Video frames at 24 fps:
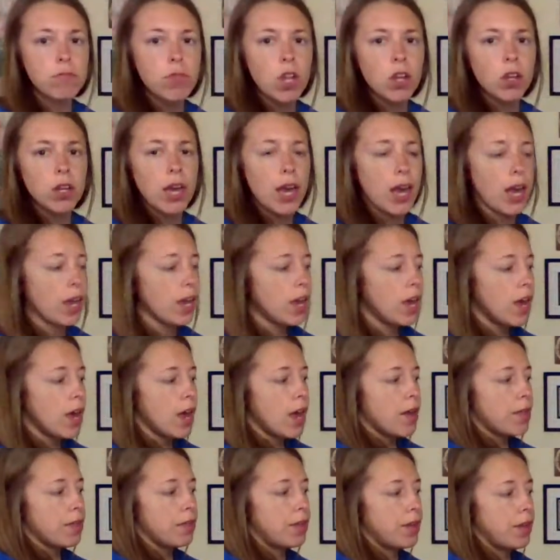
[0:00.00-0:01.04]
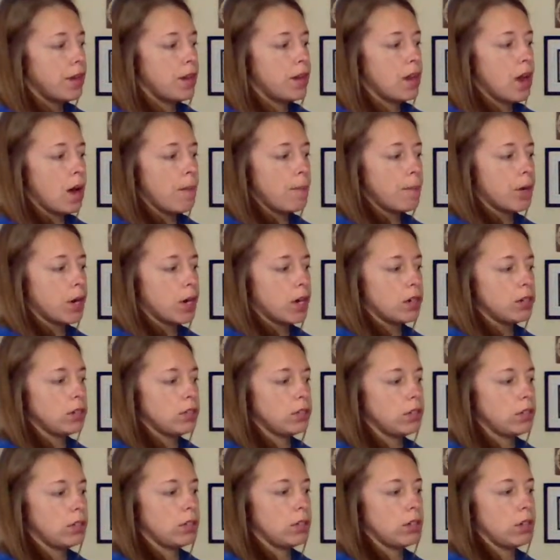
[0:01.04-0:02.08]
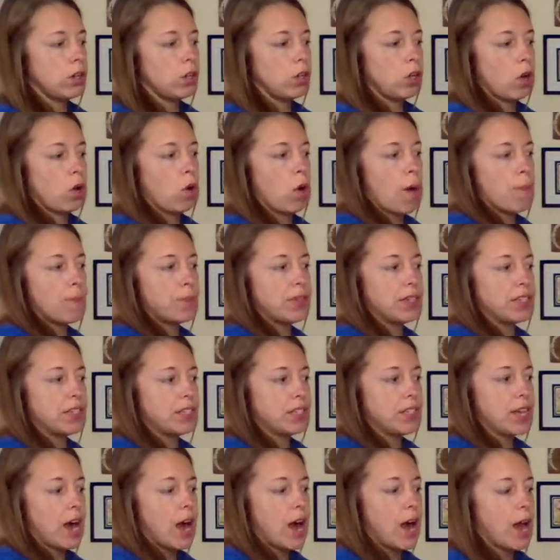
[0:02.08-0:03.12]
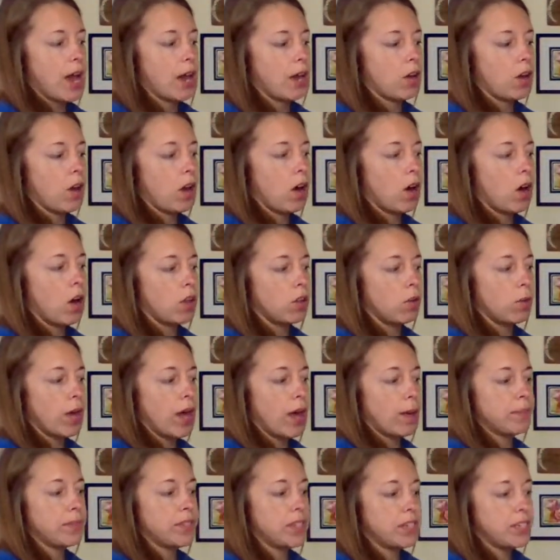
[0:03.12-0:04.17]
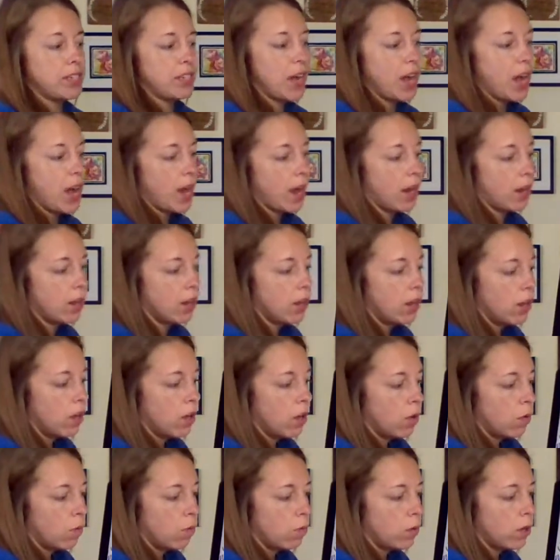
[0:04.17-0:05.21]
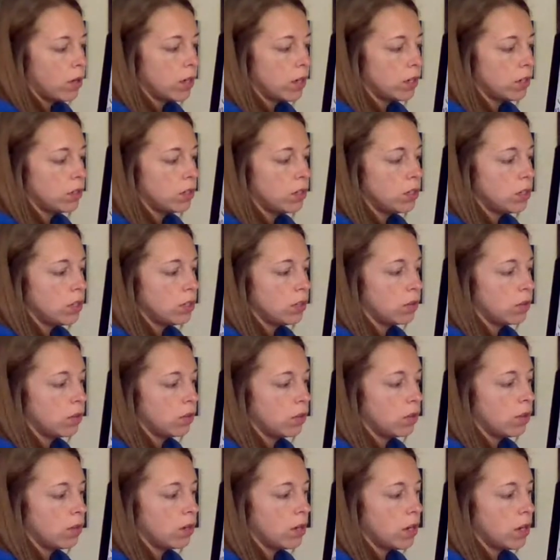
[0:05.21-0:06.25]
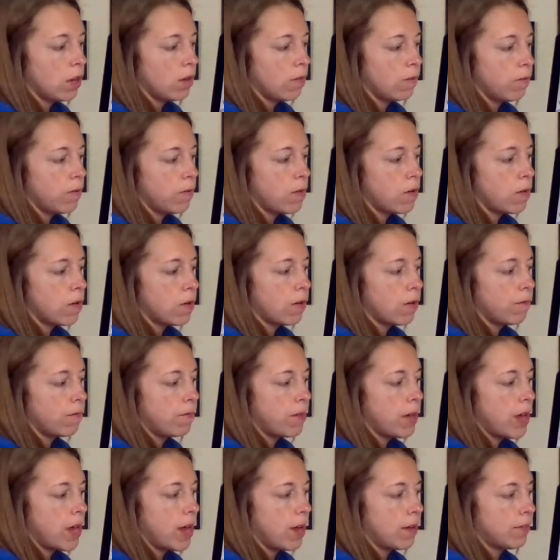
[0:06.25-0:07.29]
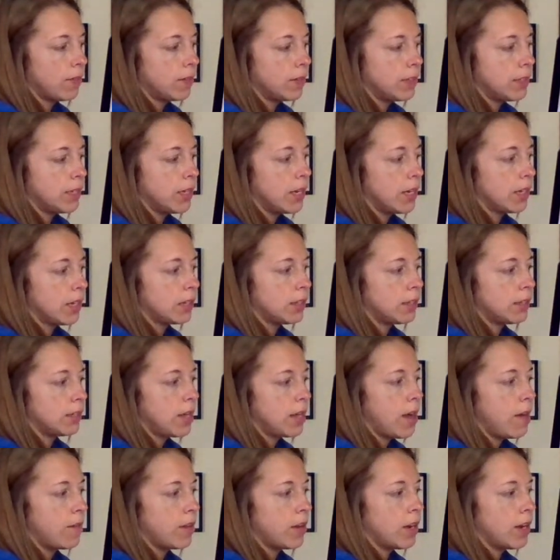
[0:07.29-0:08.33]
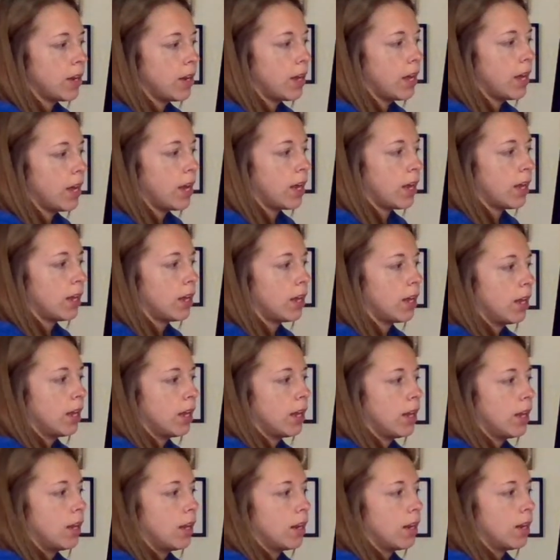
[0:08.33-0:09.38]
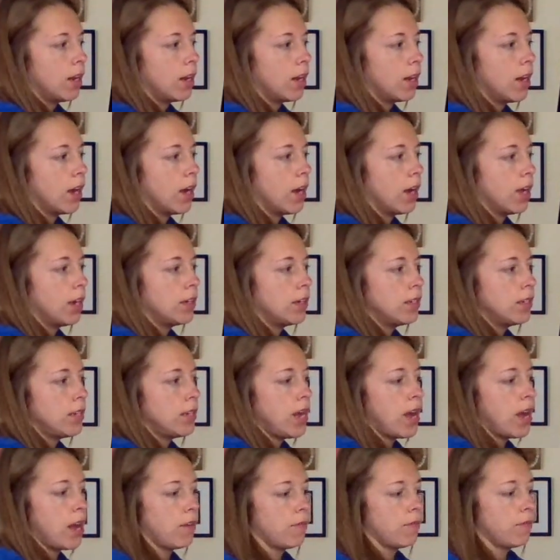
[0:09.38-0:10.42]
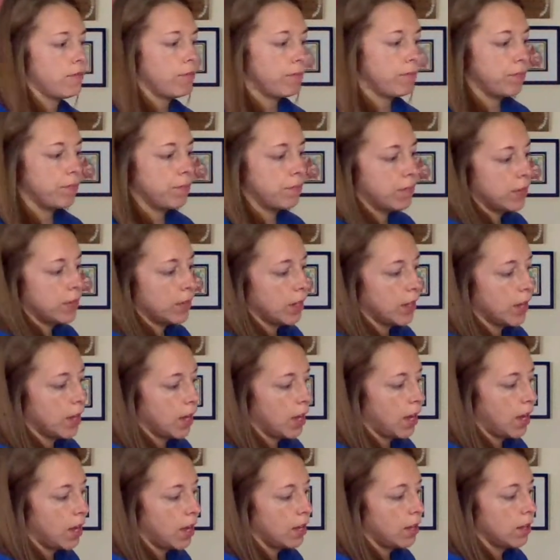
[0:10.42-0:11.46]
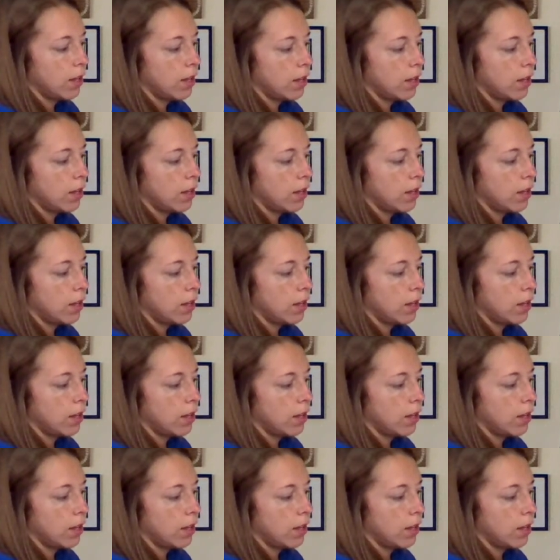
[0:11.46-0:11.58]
Okay, the numbers go up the side all the way up to 10. 1, 2, 3, 4, 5, 6, 7, 8, 9, 10. Okay.